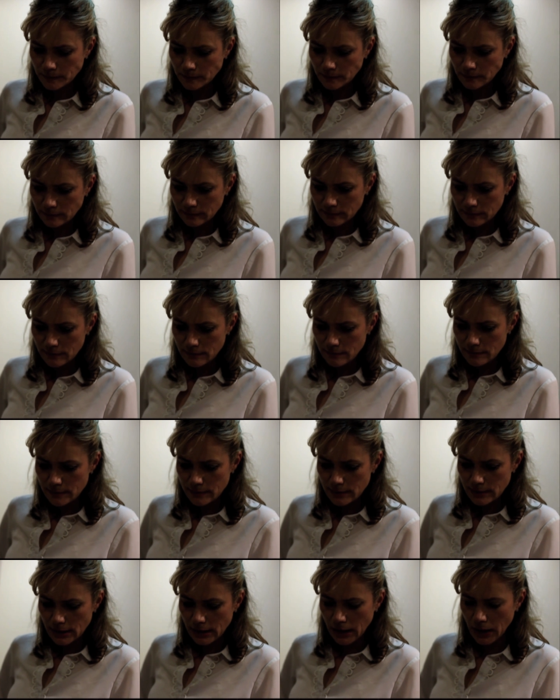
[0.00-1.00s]
Because
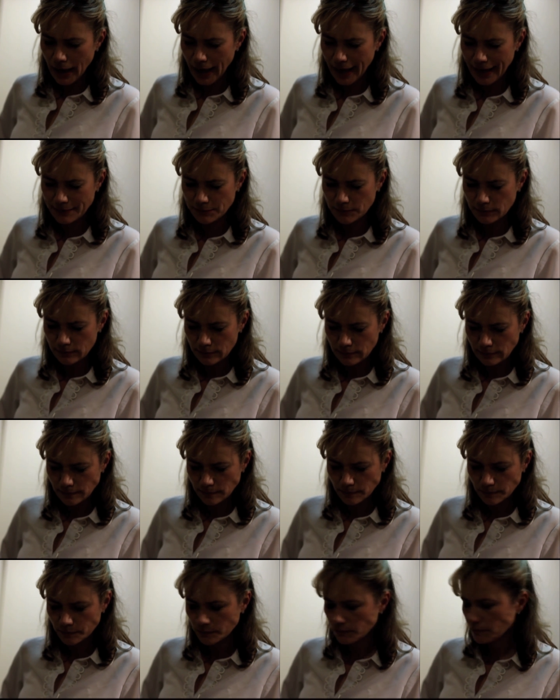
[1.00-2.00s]
the audience
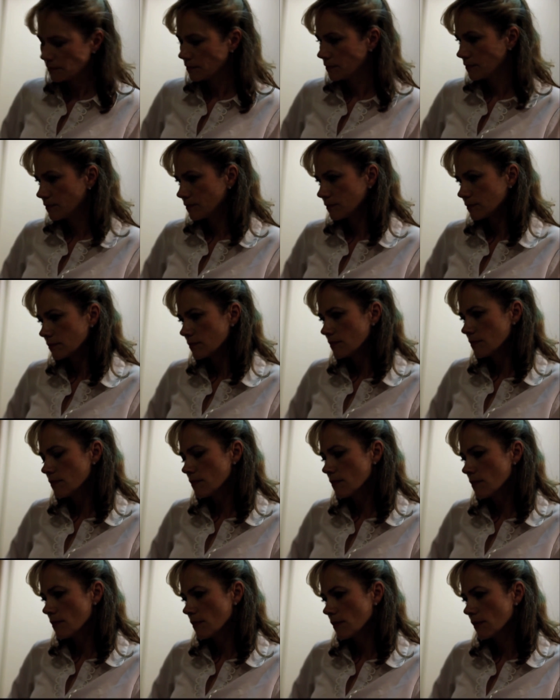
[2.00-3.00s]
reaction was,
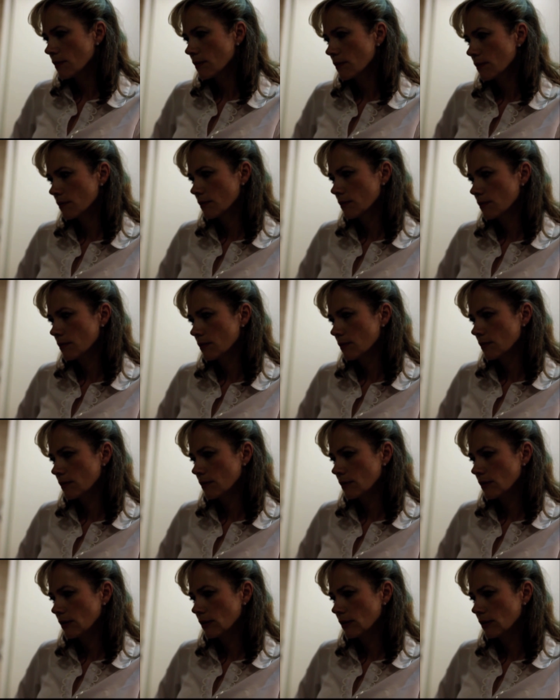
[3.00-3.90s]
I think they really